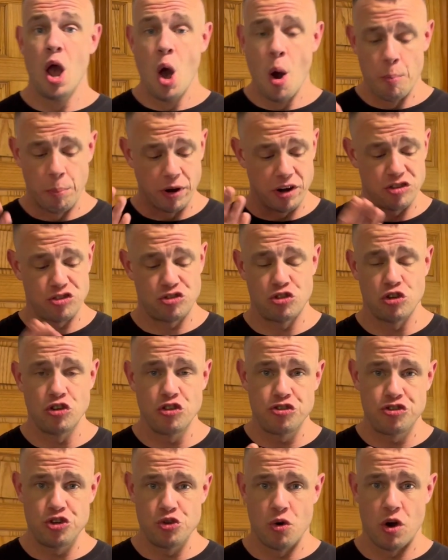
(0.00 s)
But as soon
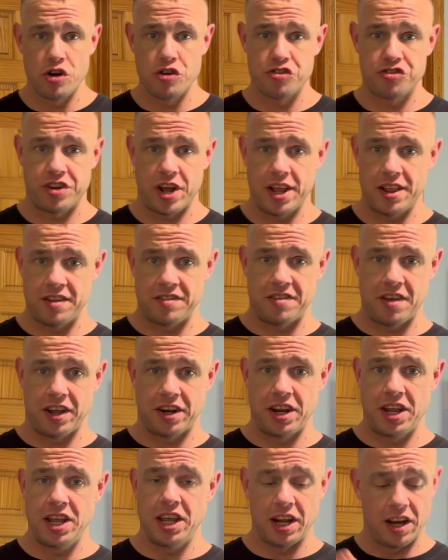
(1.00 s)
as you understand the
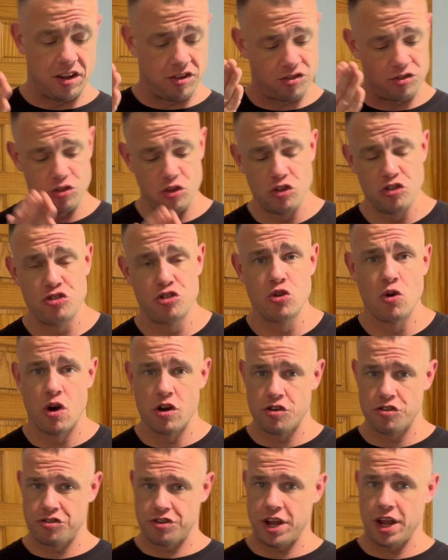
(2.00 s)
technique and as soon as you
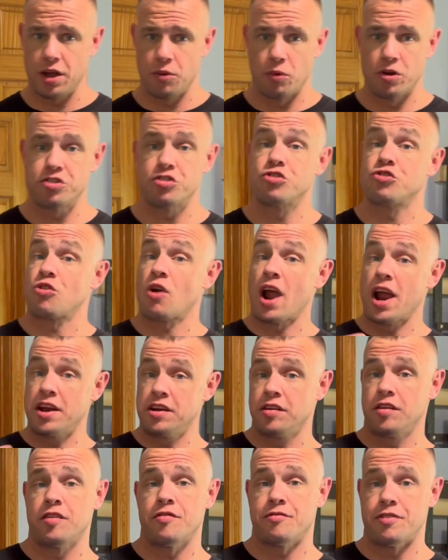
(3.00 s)
understand what you're trying to
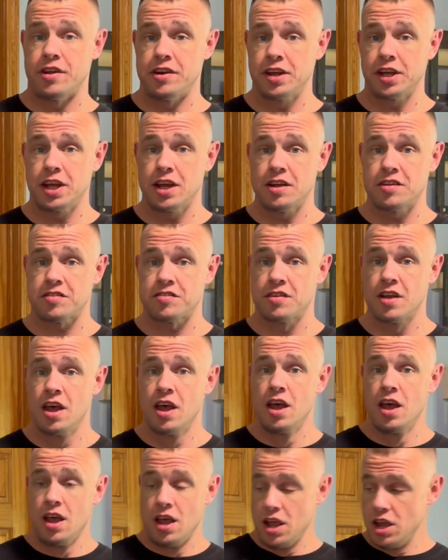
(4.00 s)
defend against,
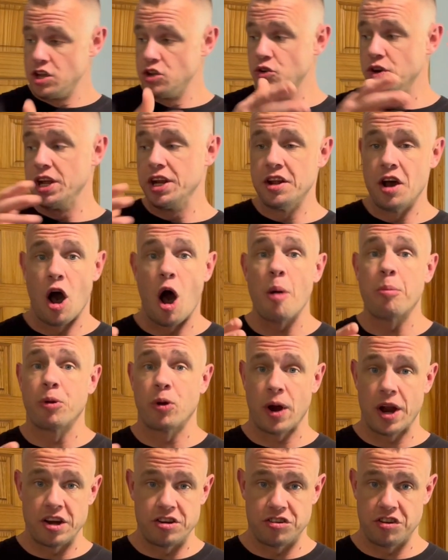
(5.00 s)
you need to
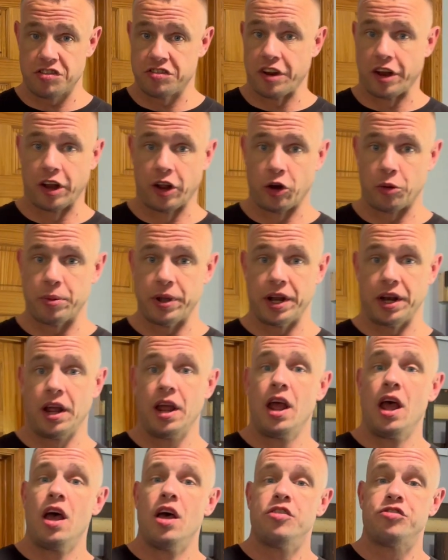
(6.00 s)
upgrade just a little bit.
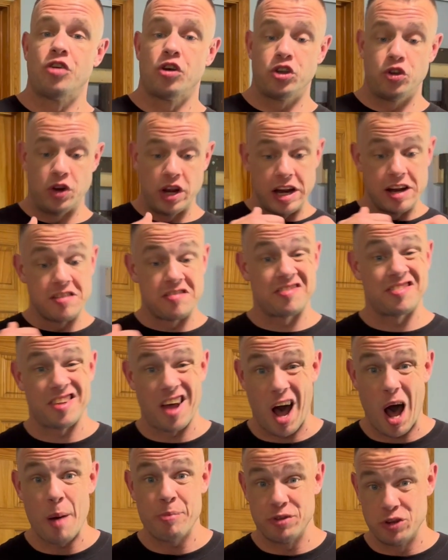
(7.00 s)
So you need to
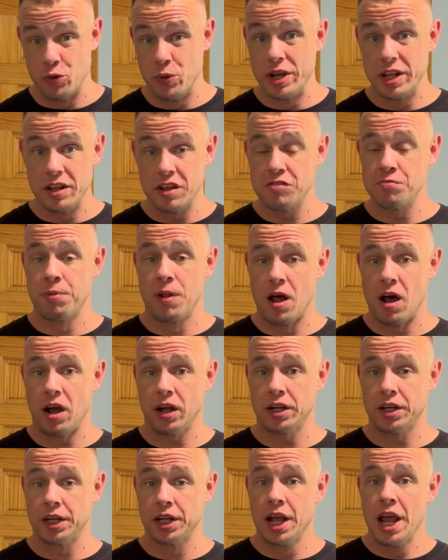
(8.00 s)
stop doing this pluck,
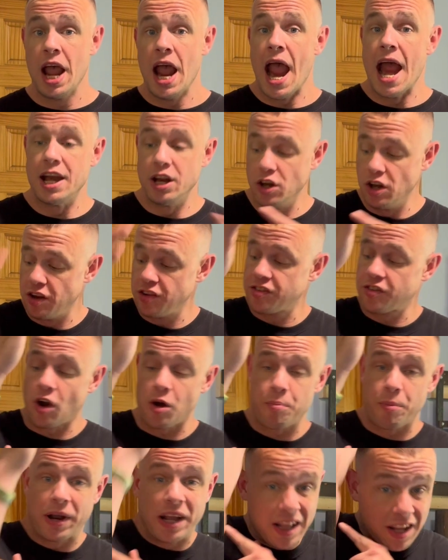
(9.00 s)
and you need to start
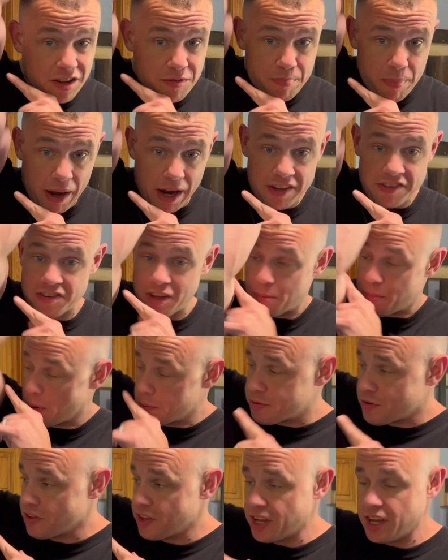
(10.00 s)
bringing this bicep up
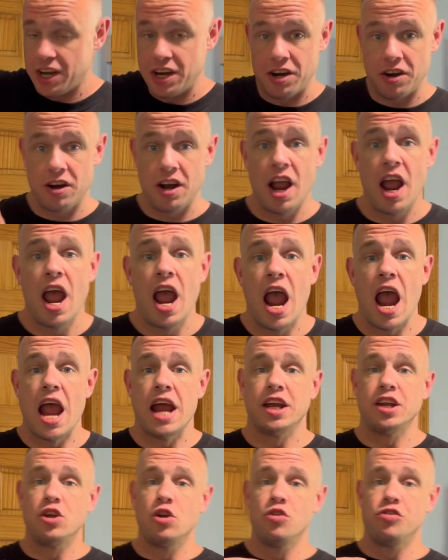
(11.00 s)
to the ear
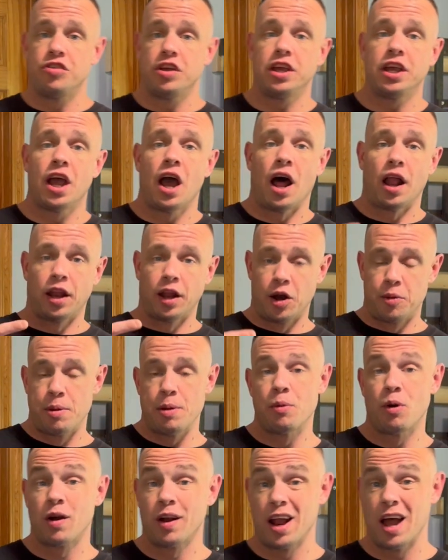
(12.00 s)
and using a little bit
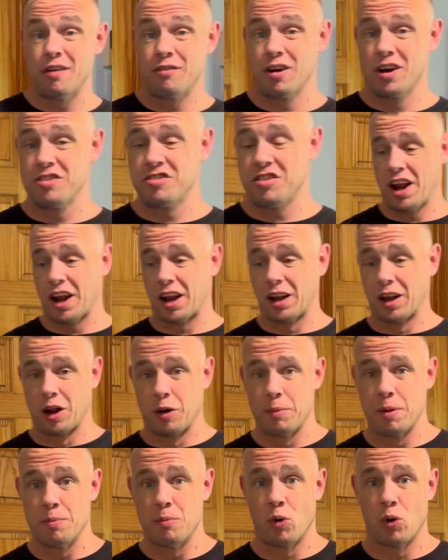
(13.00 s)
more leverage little
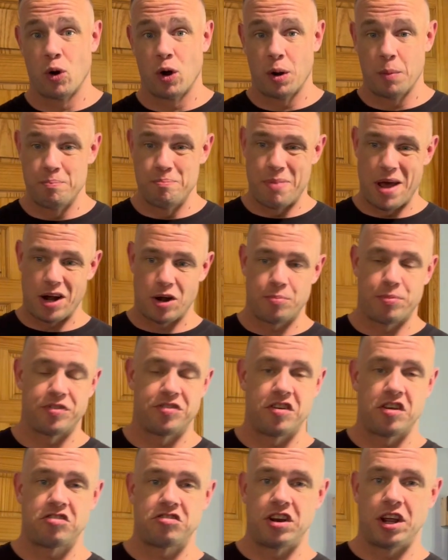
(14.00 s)
bit more better
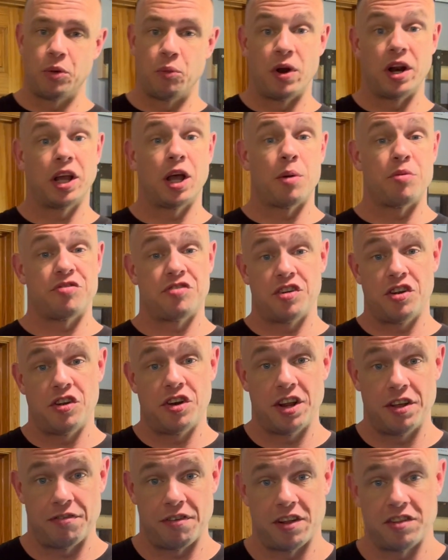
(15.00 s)
positioning when it comes to your
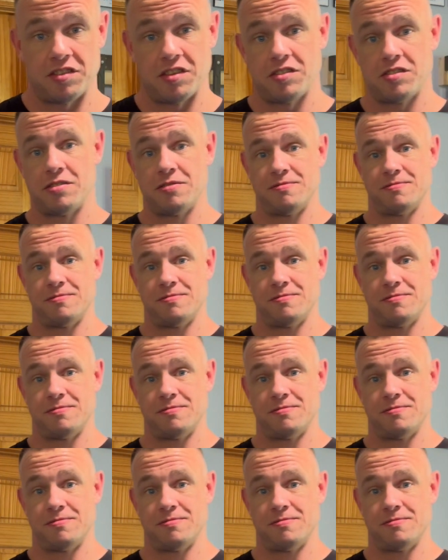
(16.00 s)
defenses.